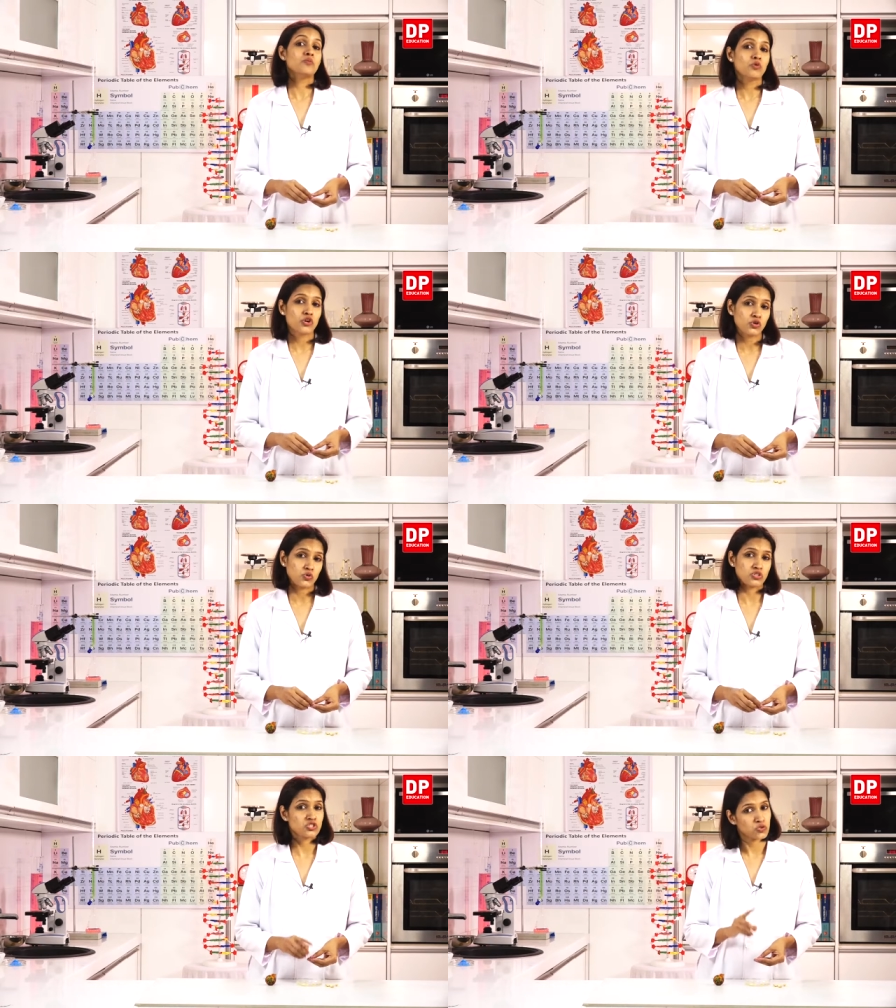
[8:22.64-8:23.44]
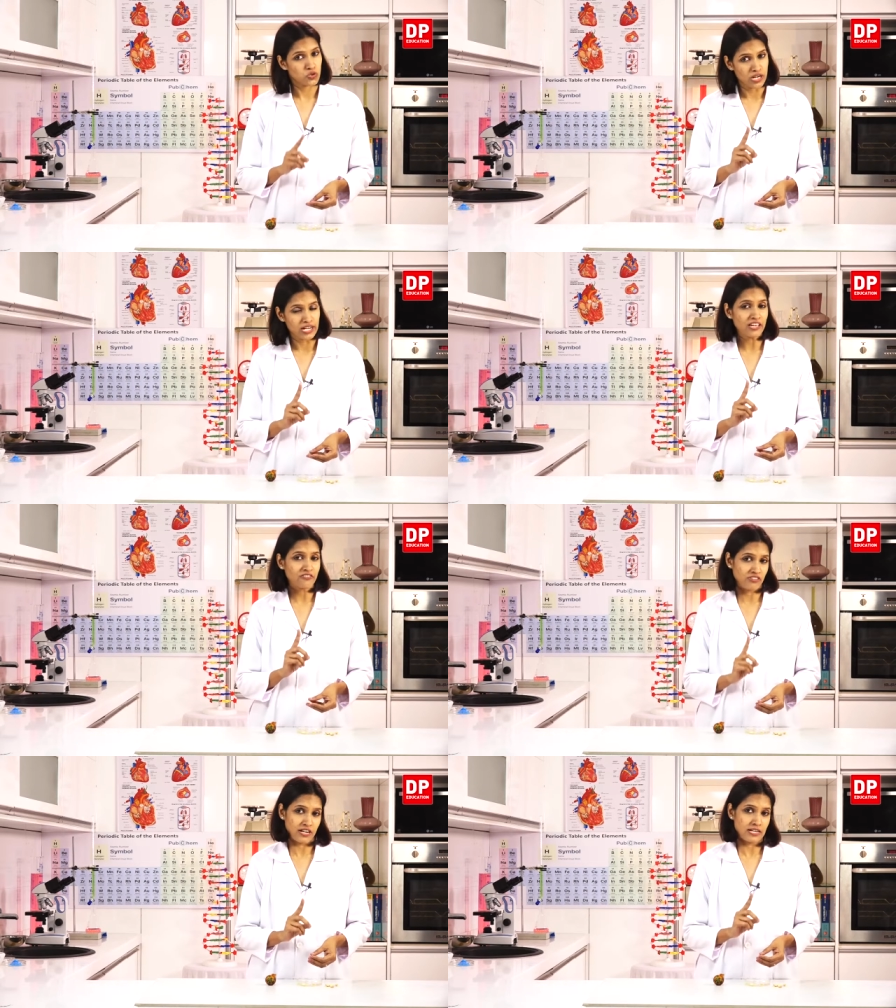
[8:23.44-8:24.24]
monocot, only
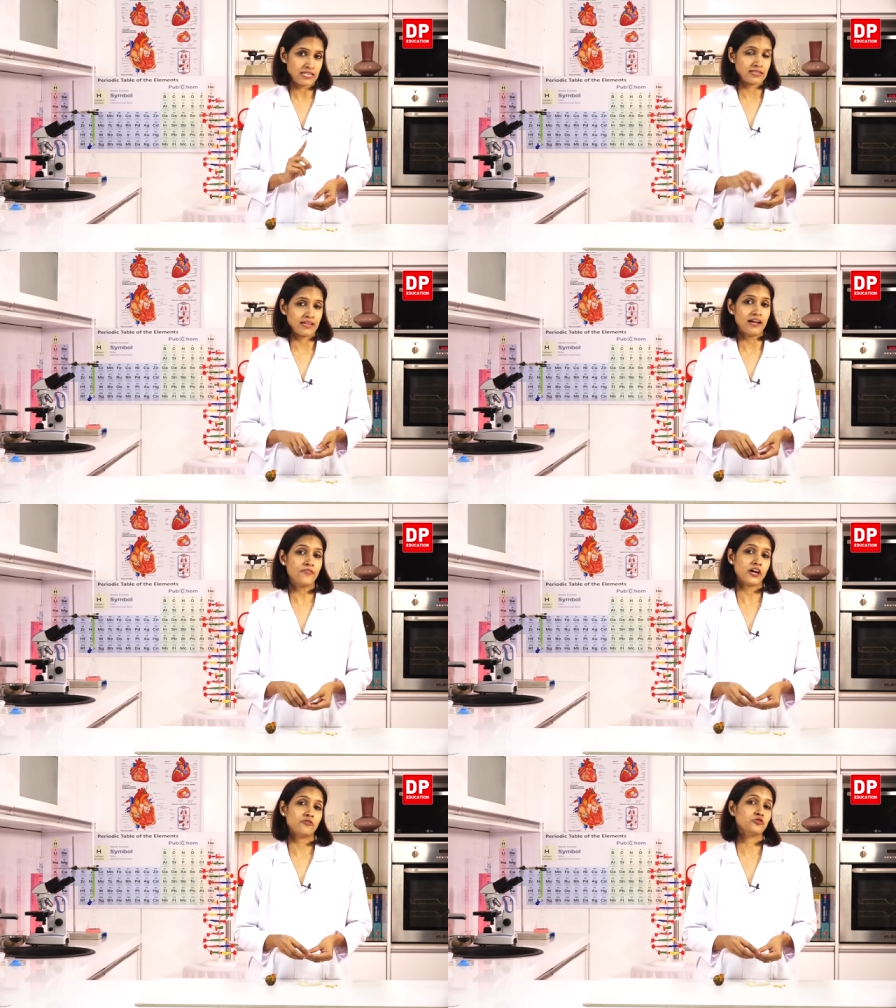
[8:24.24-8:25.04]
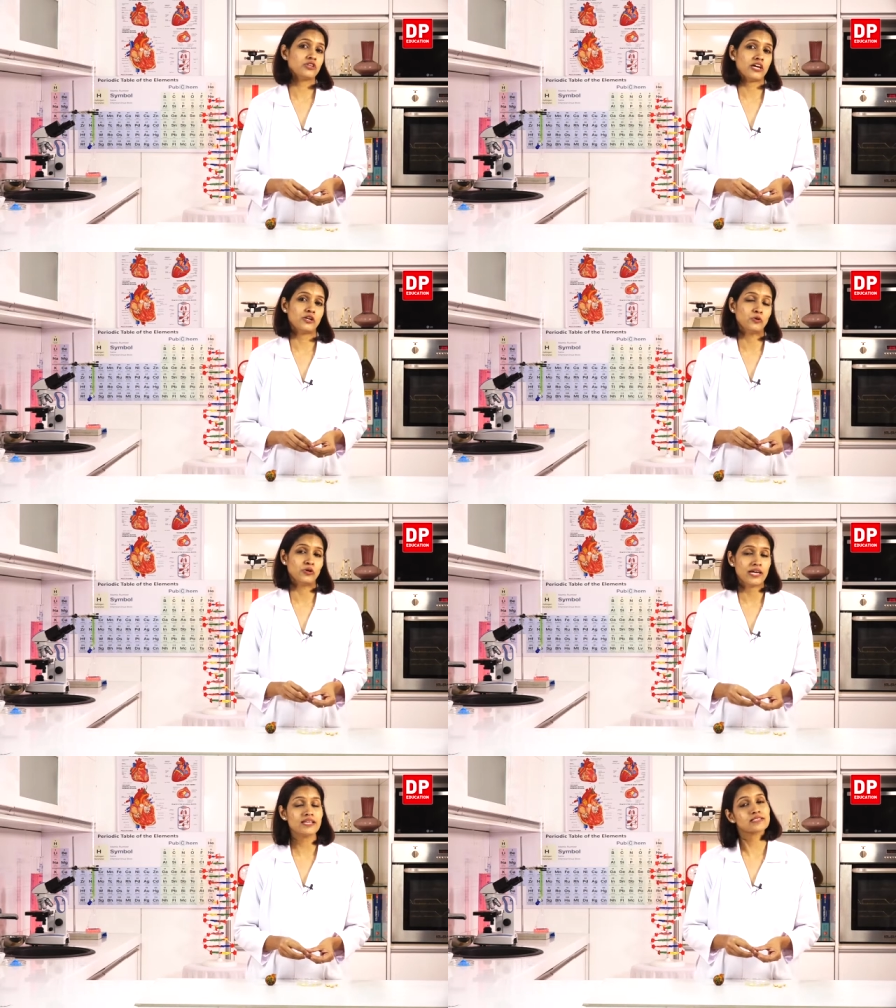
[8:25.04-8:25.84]
one is there, therefore they are
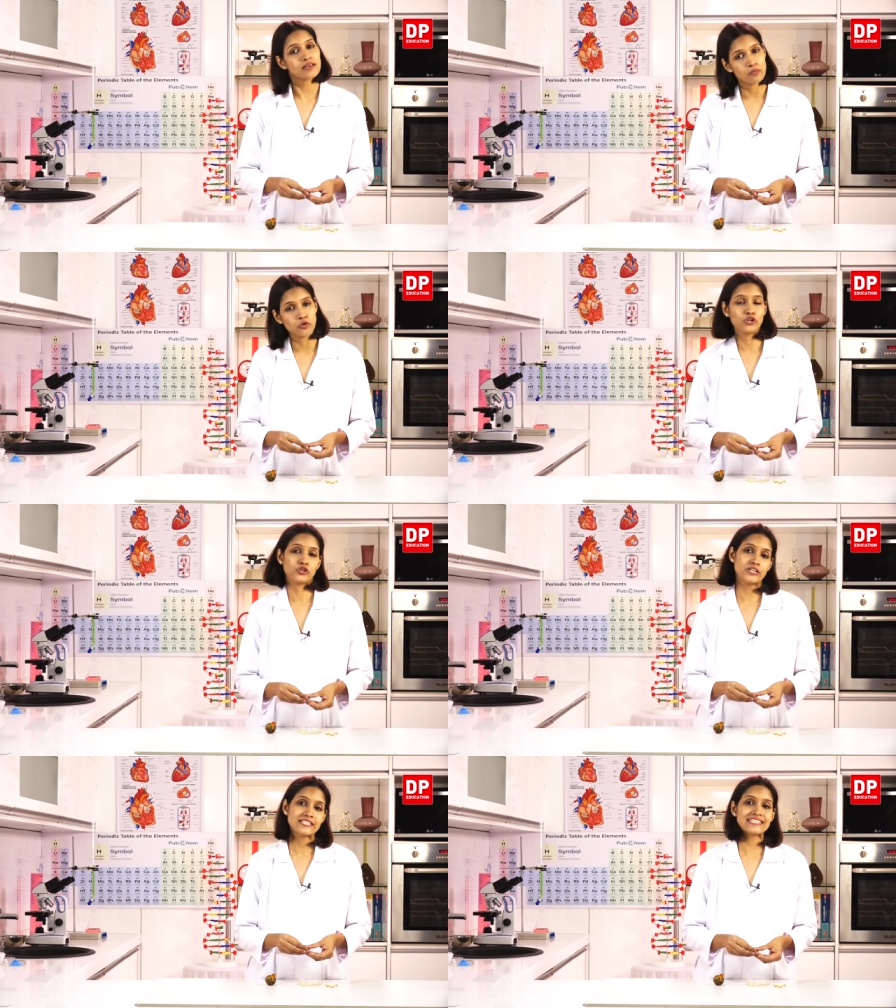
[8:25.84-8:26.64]
known as monocot